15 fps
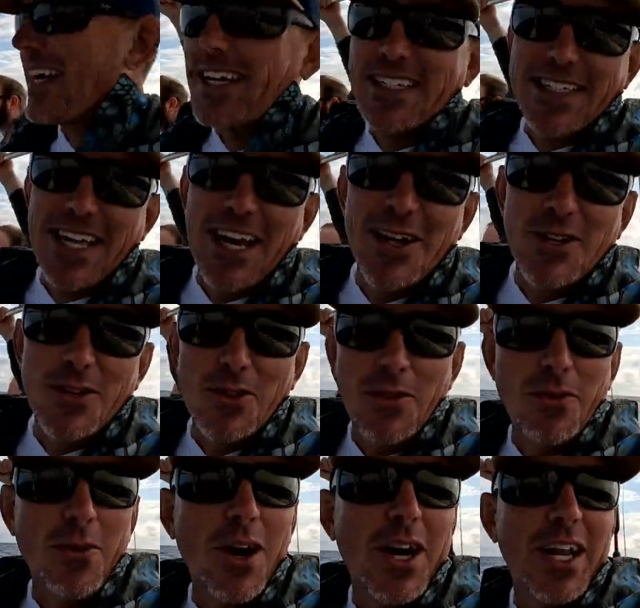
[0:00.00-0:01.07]
I can tell you
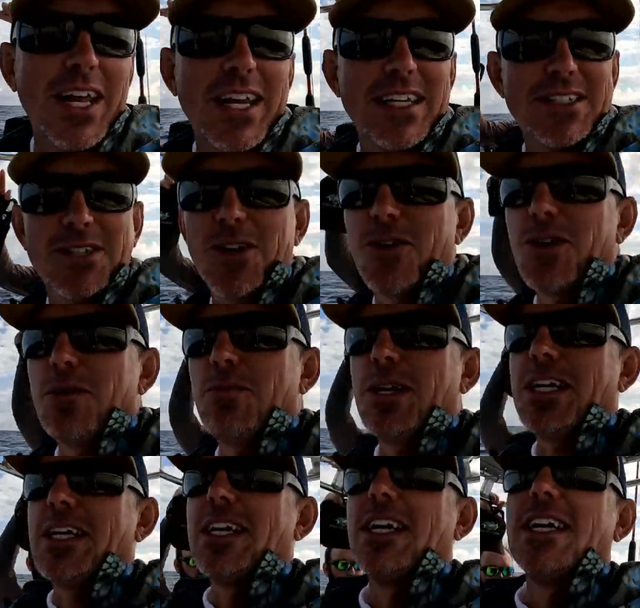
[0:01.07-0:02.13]
the run in is going to
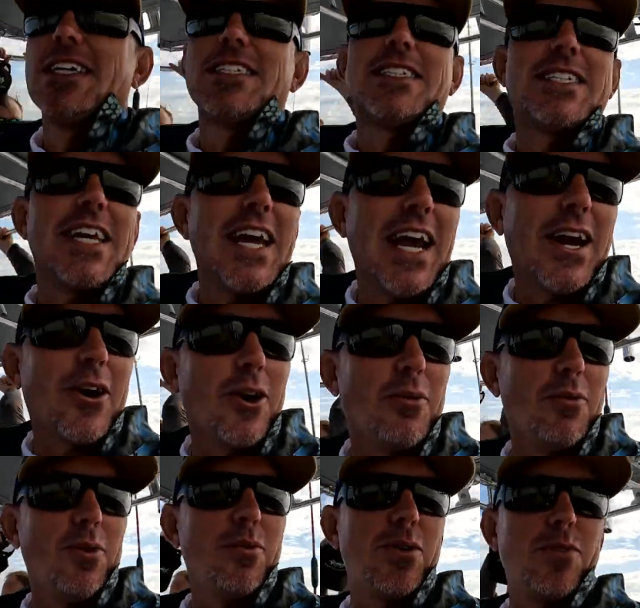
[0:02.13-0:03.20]
be terrible.